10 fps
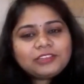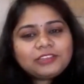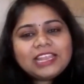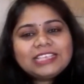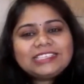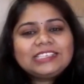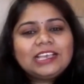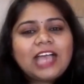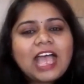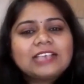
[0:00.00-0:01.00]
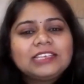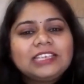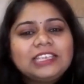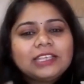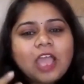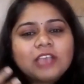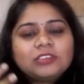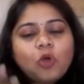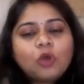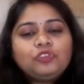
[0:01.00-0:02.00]
Tell us, as
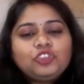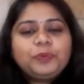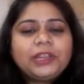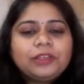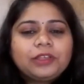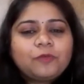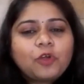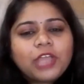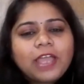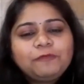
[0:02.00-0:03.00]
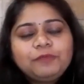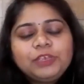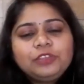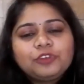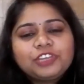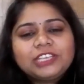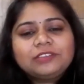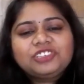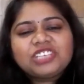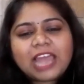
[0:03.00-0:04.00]
an entrepreneur, what have been your
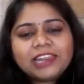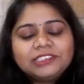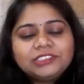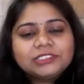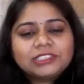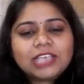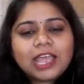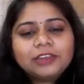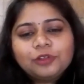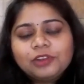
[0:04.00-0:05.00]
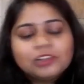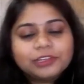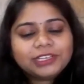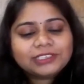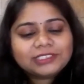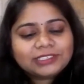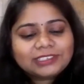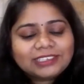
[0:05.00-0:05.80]
challenges and your learnings?